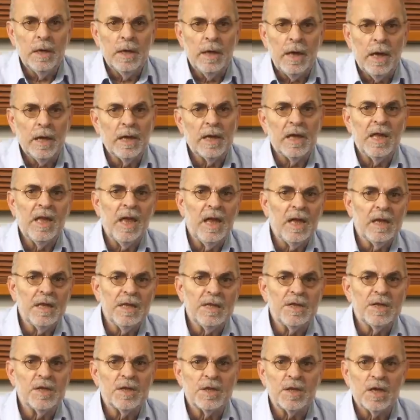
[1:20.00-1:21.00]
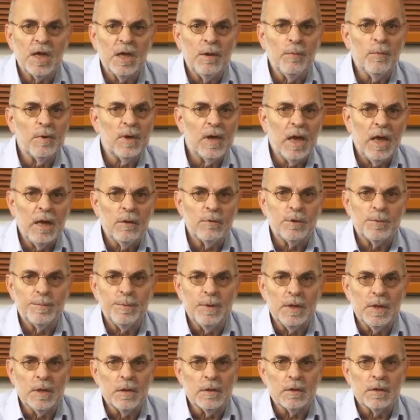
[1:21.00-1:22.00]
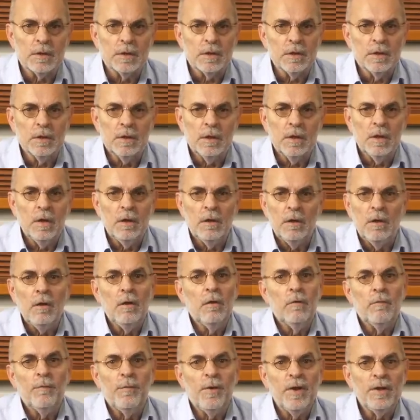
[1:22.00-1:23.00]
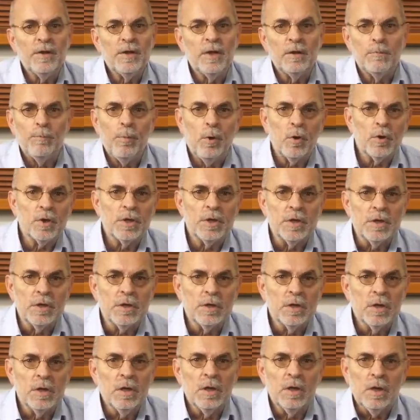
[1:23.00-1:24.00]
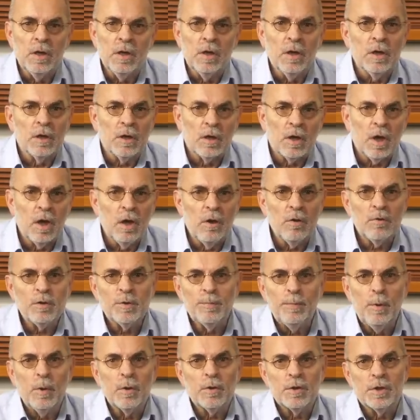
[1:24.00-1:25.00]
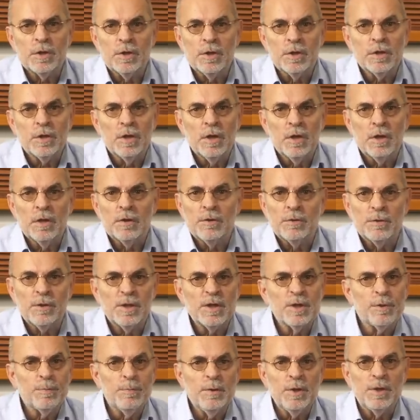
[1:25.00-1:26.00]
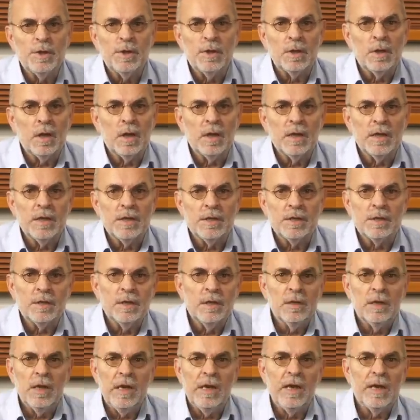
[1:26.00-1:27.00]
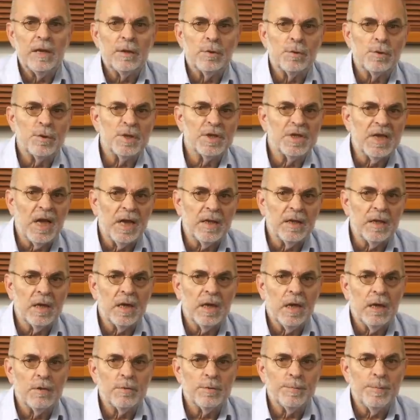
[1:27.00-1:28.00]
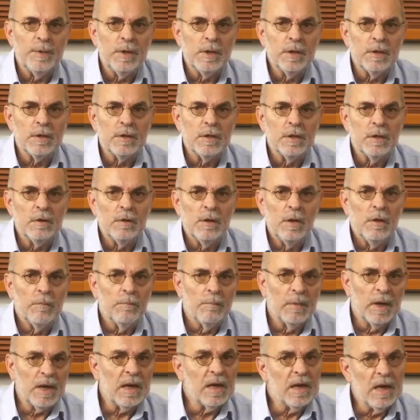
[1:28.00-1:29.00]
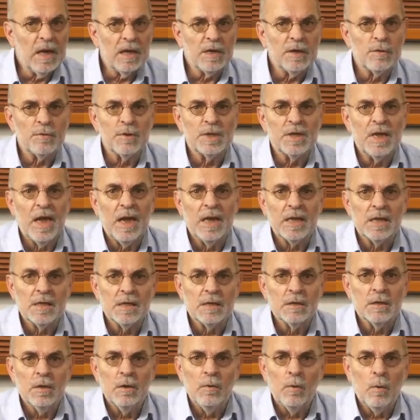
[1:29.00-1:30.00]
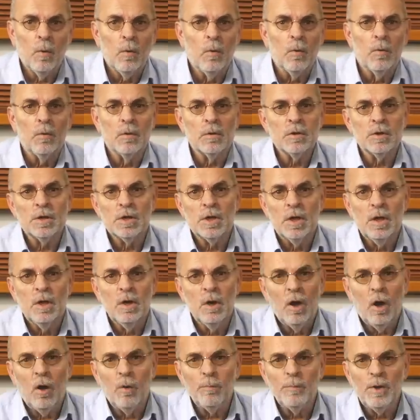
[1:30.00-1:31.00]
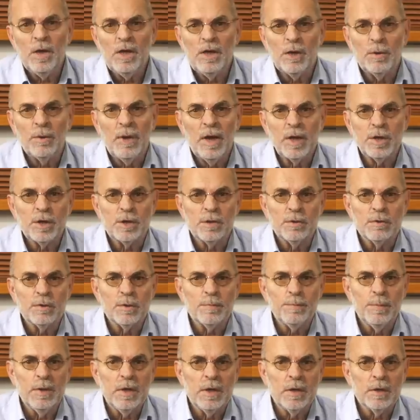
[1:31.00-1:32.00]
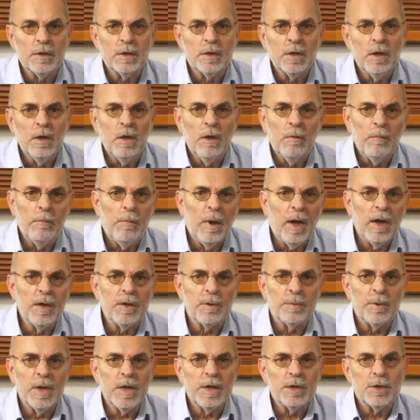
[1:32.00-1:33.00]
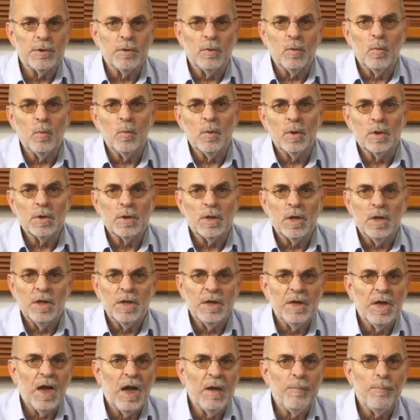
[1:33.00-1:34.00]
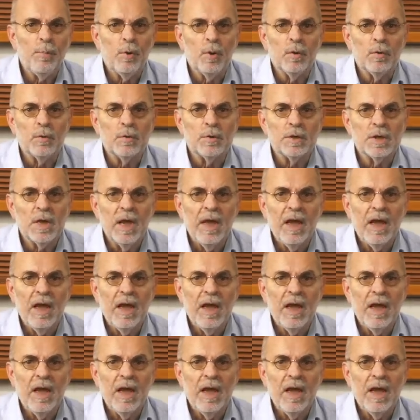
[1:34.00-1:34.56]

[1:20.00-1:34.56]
And again, it's the same with loudspeakers, vented boxes, closed boxes, transmission lines, electrostatic loudspeakers, magnetostats, horns, omnidirectional speakers, bidirectional ones, dipoles,